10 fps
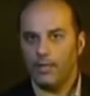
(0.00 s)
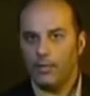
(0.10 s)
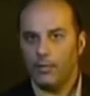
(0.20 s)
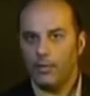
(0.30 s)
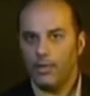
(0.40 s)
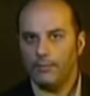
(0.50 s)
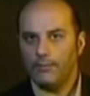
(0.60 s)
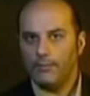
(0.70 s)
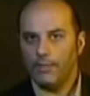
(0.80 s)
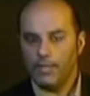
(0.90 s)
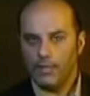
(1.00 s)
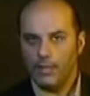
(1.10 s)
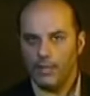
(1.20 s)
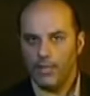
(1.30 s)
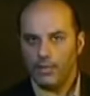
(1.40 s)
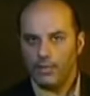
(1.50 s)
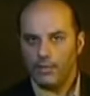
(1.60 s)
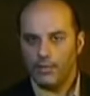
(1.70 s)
Lemuria and not Atlantis.